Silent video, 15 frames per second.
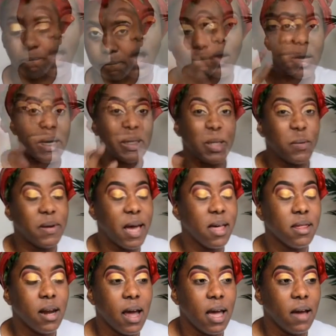Okay, so
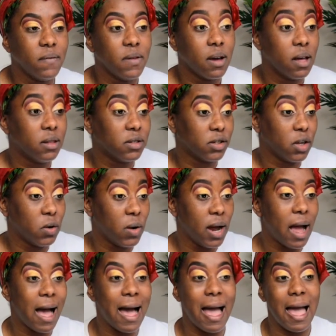now that I have the colors on,
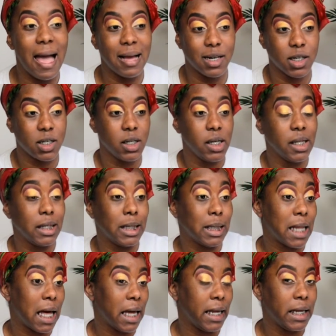I actually
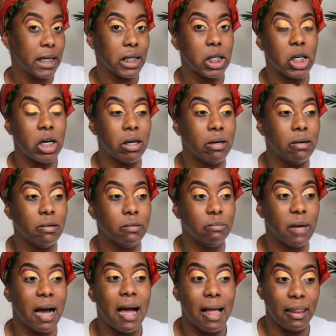like
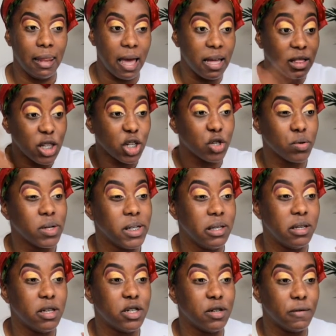I like the
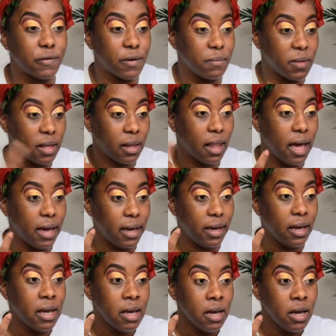transition from the
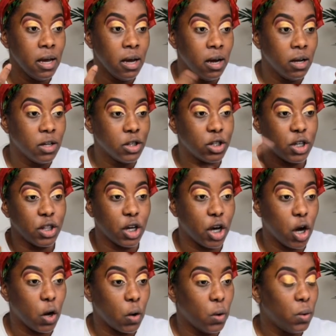light to the
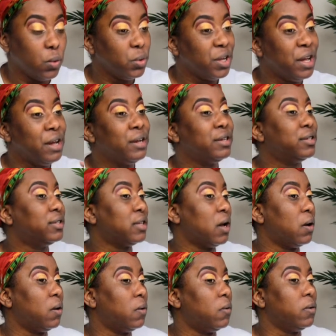gold.
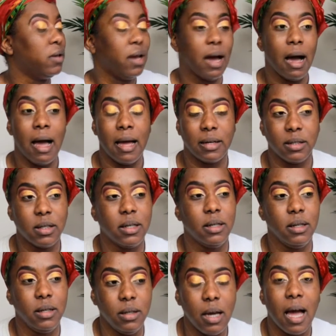So yeah, I
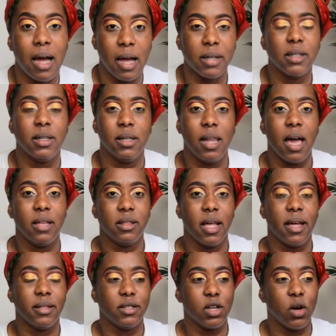actually like
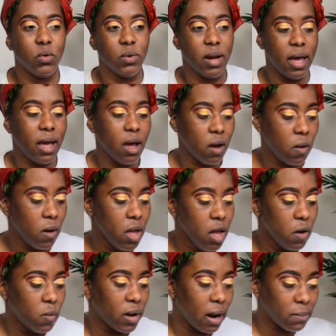that. So now
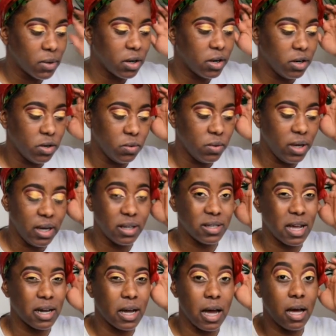what I'm gonna do is
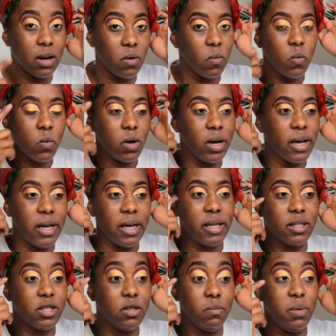I kind of want
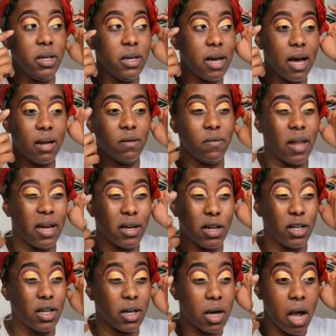it to be kind of like
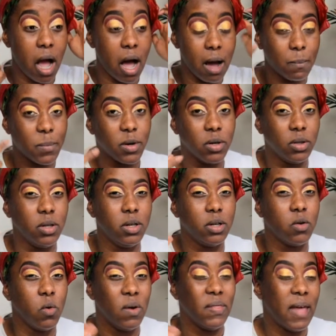a copper
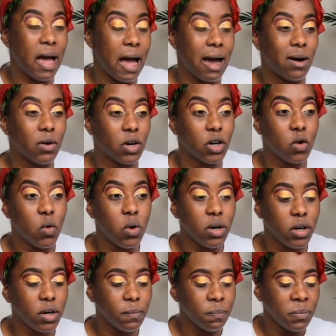look on the outer
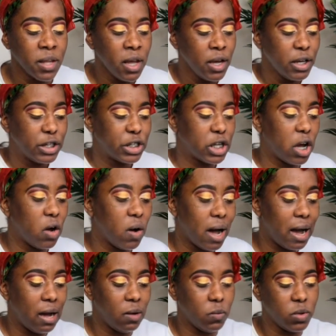corner. So
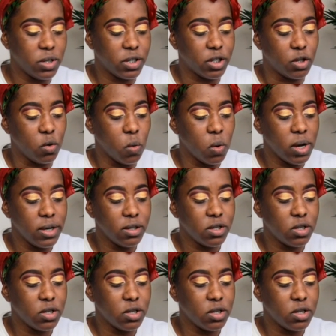I was going